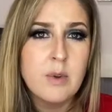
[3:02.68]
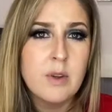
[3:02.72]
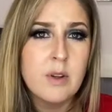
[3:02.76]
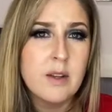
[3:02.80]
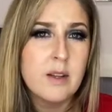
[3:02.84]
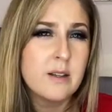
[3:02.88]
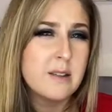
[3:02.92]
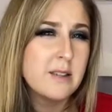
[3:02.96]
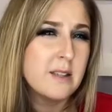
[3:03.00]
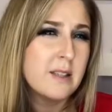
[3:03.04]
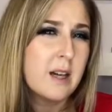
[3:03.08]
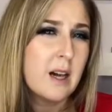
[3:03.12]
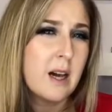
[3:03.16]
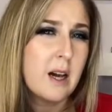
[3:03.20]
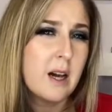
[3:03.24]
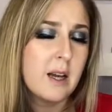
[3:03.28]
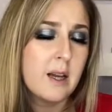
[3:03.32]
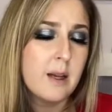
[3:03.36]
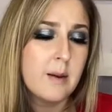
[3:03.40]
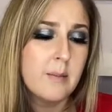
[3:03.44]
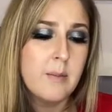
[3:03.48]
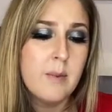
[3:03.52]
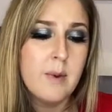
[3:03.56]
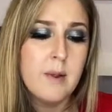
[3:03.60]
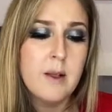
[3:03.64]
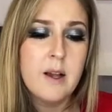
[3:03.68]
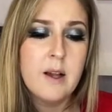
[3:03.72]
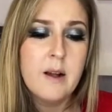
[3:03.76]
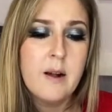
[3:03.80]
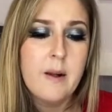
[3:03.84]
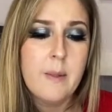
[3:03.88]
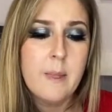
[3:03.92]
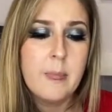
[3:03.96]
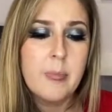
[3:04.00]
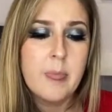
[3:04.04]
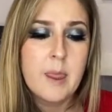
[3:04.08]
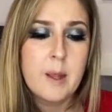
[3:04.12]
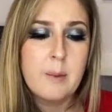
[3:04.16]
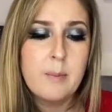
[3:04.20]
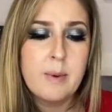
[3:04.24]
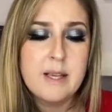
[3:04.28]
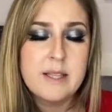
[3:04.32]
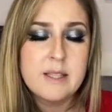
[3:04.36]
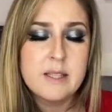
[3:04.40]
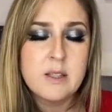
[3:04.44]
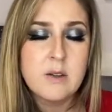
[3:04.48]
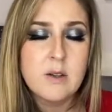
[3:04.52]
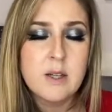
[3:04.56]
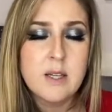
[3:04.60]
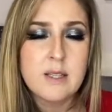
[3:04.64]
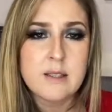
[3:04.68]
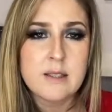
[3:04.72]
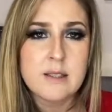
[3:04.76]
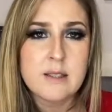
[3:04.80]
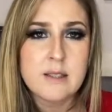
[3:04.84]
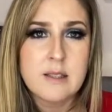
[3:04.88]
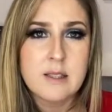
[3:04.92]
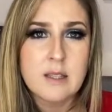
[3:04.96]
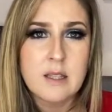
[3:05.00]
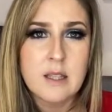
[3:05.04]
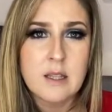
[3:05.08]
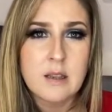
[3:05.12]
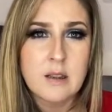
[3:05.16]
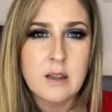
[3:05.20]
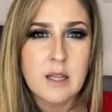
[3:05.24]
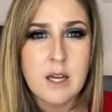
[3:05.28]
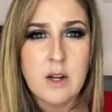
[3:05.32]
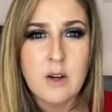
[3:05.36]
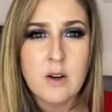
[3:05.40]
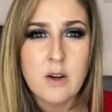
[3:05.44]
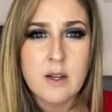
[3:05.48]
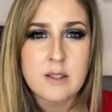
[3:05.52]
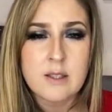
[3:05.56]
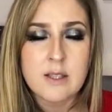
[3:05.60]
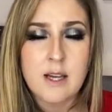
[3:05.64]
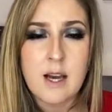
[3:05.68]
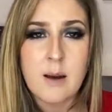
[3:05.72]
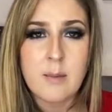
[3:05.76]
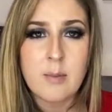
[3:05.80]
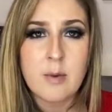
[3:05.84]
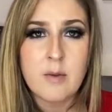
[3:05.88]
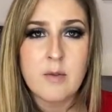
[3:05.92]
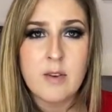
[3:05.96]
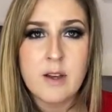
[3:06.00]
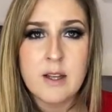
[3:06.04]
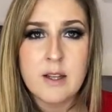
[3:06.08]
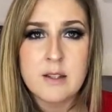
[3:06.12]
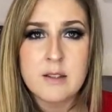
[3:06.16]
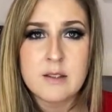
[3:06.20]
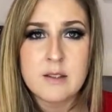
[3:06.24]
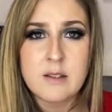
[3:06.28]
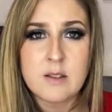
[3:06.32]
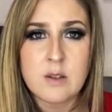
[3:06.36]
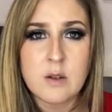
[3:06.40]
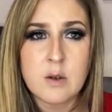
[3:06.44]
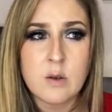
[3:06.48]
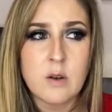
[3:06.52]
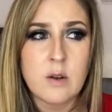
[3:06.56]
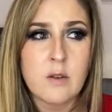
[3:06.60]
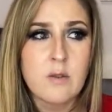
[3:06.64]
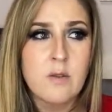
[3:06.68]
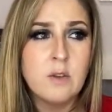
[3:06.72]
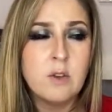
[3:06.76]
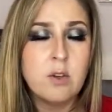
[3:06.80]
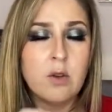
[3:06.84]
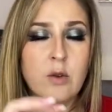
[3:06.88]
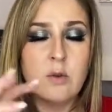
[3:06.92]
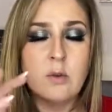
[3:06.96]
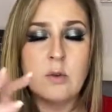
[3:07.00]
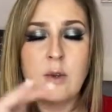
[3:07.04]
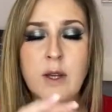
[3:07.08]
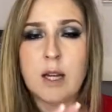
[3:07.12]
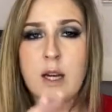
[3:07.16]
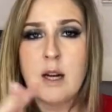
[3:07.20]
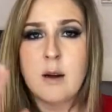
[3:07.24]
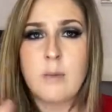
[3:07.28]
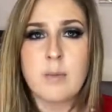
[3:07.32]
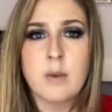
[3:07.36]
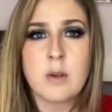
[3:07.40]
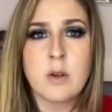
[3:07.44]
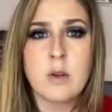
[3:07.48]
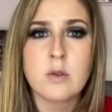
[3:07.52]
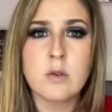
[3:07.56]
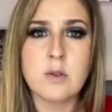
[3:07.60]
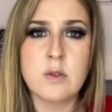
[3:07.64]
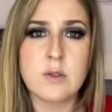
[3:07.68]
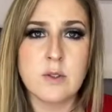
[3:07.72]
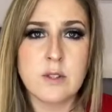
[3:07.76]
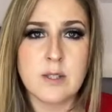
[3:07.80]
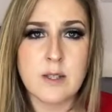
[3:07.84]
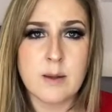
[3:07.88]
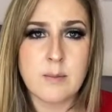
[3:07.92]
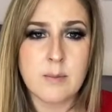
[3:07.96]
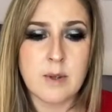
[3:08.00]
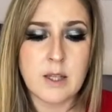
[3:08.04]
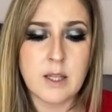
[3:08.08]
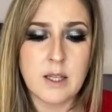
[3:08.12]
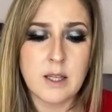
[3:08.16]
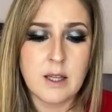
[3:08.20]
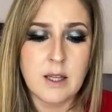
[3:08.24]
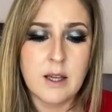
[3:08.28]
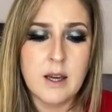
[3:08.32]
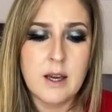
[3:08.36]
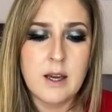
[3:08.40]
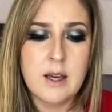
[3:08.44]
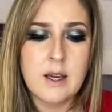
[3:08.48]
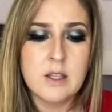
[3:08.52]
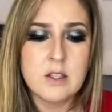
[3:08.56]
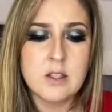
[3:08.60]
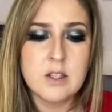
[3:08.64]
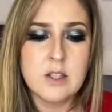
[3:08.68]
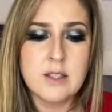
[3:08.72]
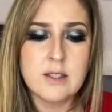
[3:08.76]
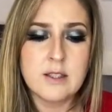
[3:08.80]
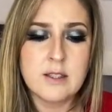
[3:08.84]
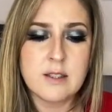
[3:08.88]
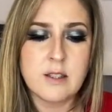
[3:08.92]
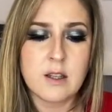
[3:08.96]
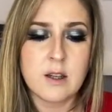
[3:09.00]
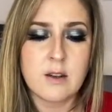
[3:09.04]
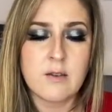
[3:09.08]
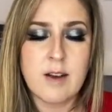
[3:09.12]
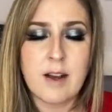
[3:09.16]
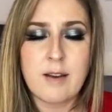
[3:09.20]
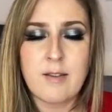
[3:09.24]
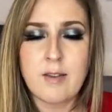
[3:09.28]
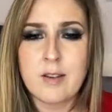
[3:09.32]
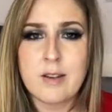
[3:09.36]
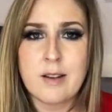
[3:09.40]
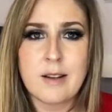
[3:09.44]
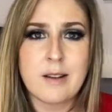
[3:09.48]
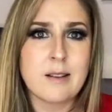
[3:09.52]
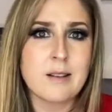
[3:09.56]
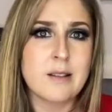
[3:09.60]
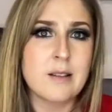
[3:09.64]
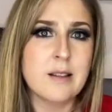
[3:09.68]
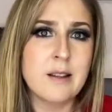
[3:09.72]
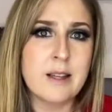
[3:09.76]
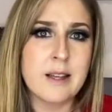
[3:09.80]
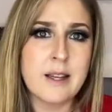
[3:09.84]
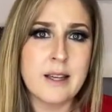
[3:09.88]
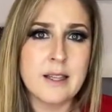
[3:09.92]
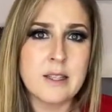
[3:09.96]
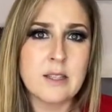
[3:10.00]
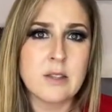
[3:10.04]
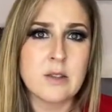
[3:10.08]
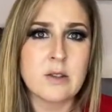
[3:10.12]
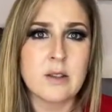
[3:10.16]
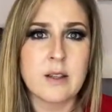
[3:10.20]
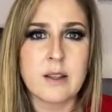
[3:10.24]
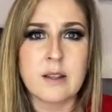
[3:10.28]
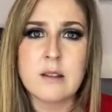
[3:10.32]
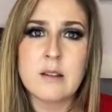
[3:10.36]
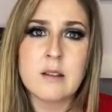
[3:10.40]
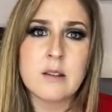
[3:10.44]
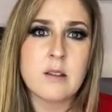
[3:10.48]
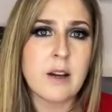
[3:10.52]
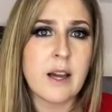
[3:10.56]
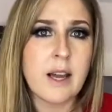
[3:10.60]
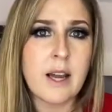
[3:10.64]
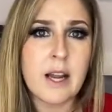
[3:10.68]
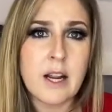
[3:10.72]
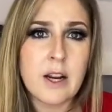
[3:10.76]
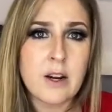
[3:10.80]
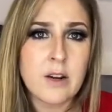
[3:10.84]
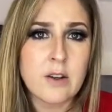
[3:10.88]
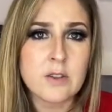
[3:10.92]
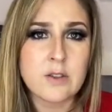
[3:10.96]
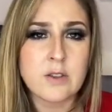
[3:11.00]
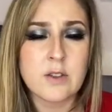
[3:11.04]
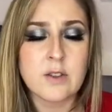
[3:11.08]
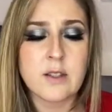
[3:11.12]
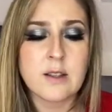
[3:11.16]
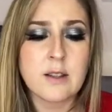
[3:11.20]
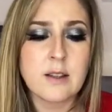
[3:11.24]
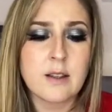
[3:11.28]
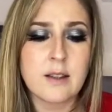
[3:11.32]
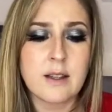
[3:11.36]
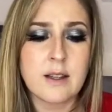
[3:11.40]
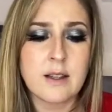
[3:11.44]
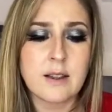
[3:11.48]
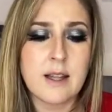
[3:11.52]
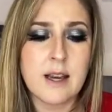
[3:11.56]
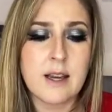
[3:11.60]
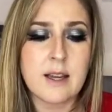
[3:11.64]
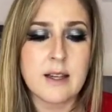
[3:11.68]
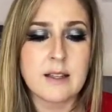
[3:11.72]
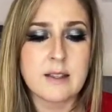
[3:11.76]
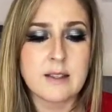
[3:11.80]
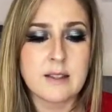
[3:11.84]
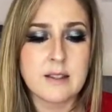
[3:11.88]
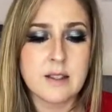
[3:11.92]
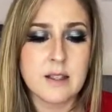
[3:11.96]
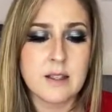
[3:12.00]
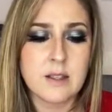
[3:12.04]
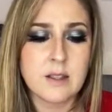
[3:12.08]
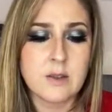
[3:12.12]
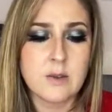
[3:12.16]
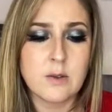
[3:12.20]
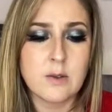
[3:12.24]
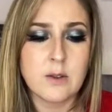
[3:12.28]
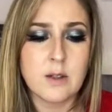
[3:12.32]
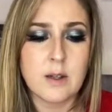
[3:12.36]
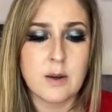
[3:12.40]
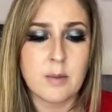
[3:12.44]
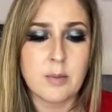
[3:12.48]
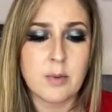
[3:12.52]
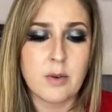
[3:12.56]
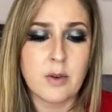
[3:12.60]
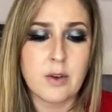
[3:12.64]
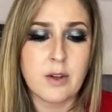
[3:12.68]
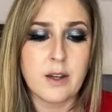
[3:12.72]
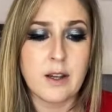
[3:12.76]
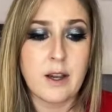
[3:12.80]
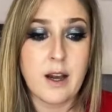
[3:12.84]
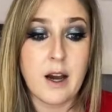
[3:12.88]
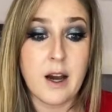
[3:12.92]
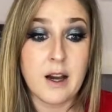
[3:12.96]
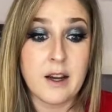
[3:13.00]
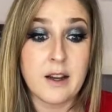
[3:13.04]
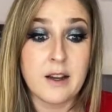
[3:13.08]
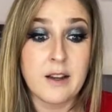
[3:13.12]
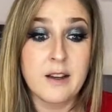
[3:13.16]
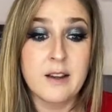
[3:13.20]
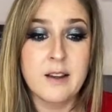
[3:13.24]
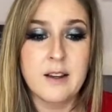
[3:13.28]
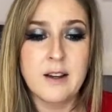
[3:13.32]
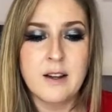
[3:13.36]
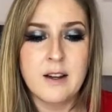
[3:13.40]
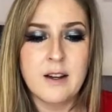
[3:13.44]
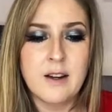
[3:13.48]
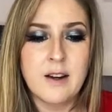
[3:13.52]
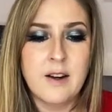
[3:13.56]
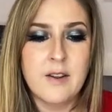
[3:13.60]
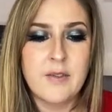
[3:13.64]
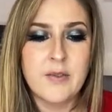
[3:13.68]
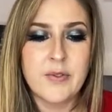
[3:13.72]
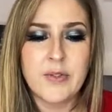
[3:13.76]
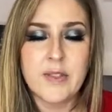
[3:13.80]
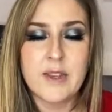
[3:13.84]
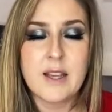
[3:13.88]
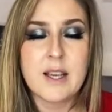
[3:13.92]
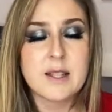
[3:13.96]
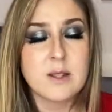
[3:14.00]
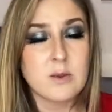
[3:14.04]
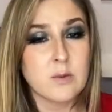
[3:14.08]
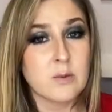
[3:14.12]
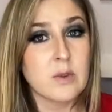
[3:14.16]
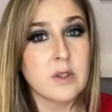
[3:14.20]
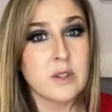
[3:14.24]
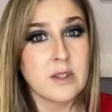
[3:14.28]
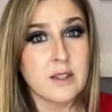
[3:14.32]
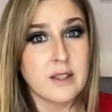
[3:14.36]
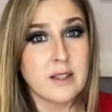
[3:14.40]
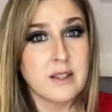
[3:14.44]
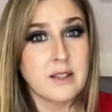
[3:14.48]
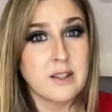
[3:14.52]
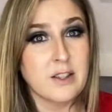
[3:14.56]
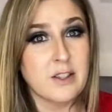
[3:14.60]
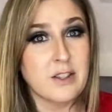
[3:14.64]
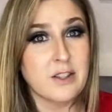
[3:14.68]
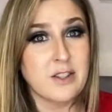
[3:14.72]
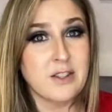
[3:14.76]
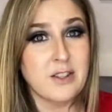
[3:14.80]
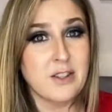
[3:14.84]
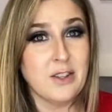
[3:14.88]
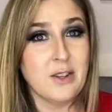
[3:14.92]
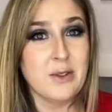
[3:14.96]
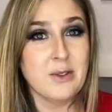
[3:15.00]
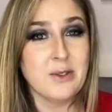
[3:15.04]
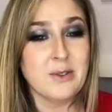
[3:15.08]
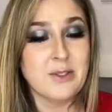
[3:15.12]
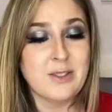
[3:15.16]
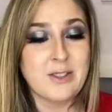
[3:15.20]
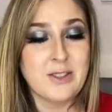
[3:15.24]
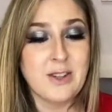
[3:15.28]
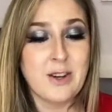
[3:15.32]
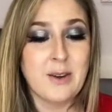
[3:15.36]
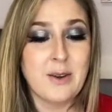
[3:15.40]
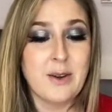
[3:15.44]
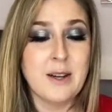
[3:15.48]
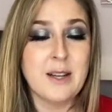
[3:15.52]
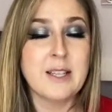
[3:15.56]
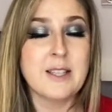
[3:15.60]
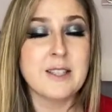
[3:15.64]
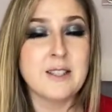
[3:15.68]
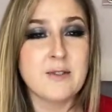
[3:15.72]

at a time. The base coat has a sticky layer on top of it, so if you get up and go do something, chances are of having like lint or like little hairs or anything like that get stuck to it are pretty high. It's really easy to do, so it is